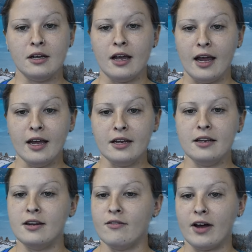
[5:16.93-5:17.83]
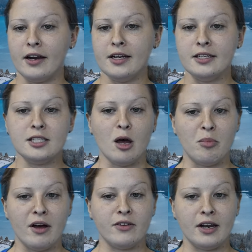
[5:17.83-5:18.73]
And Nevadians
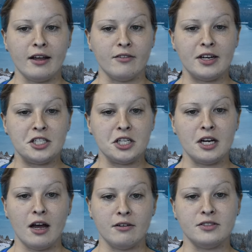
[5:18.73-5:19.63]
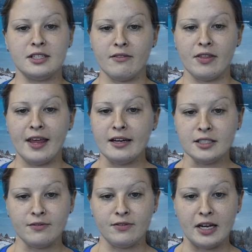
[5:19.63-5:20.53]
above an elevation of
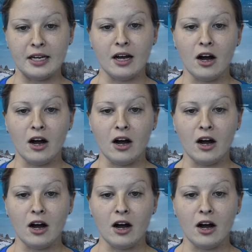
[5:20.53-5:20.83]
7,000 feet